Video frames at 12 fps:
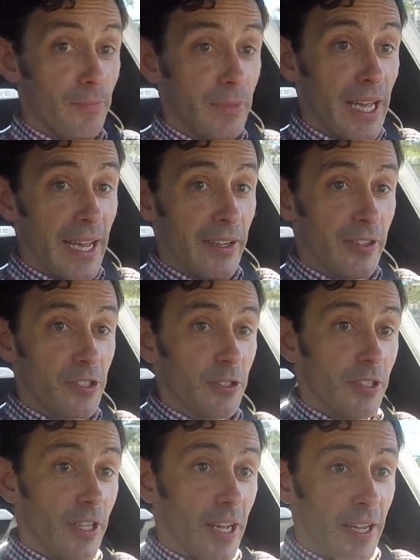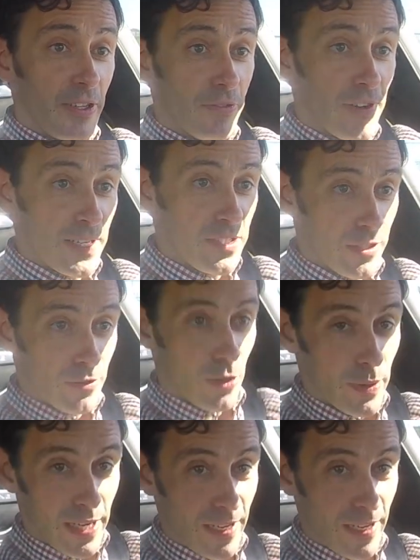And you're facing the wrong way,